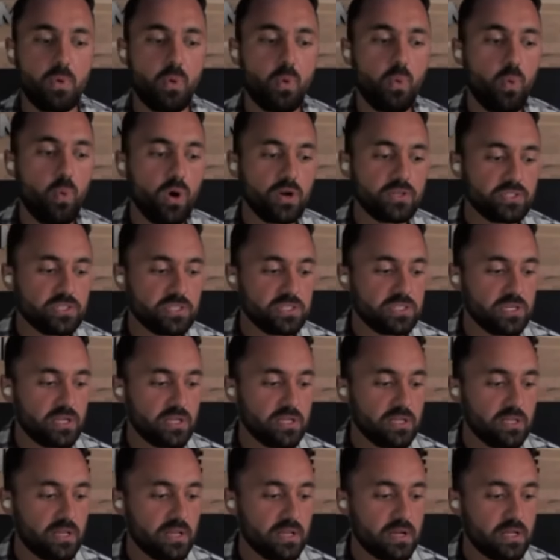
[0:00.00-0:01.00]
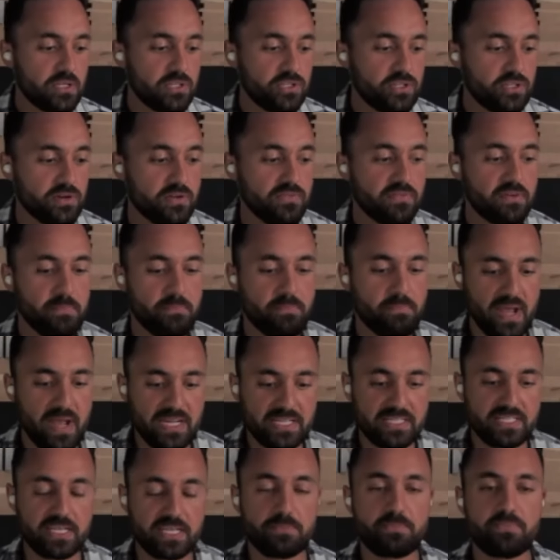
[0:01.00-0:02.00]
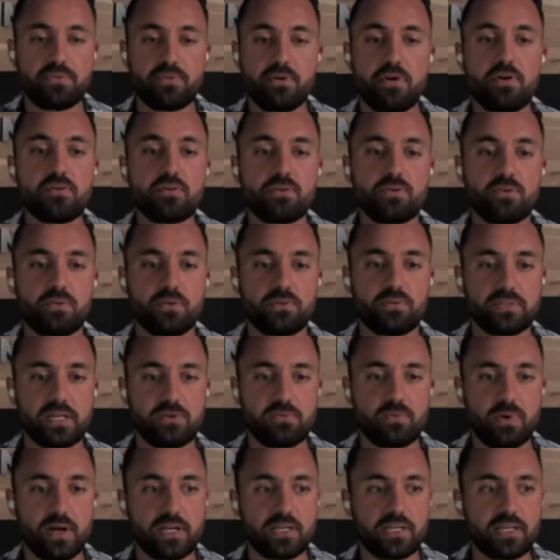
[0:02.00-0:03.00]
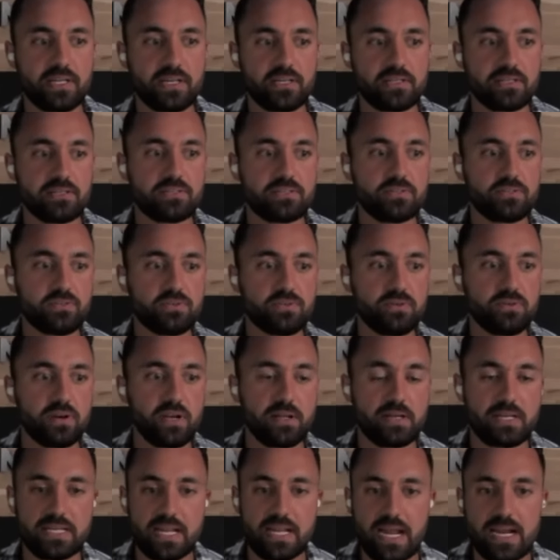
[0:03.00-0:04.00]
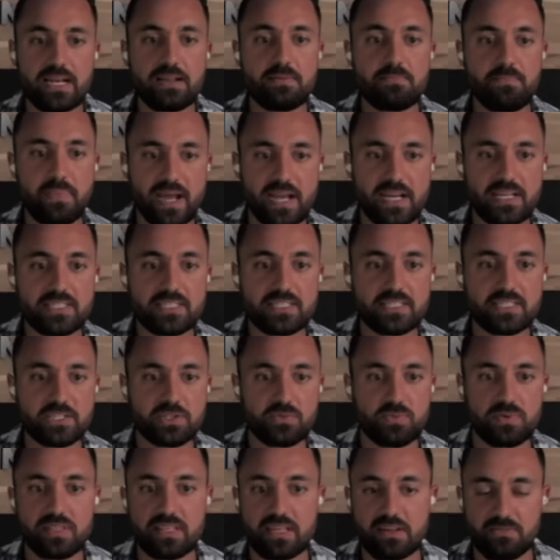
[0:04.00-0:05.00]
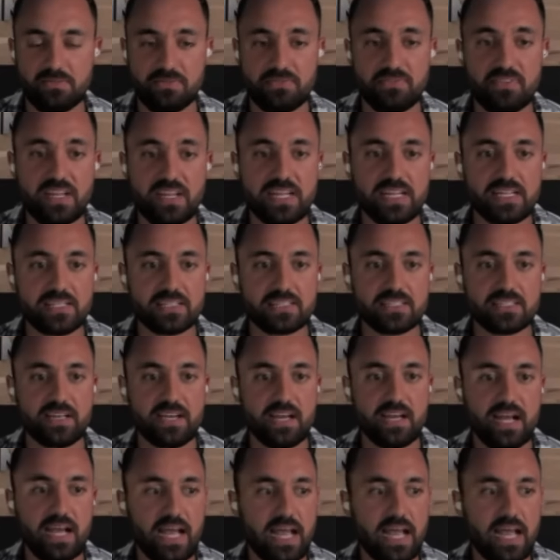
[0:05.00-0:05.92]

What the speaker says: What's sort of a basic protocol that one can do on a daily basis with their feet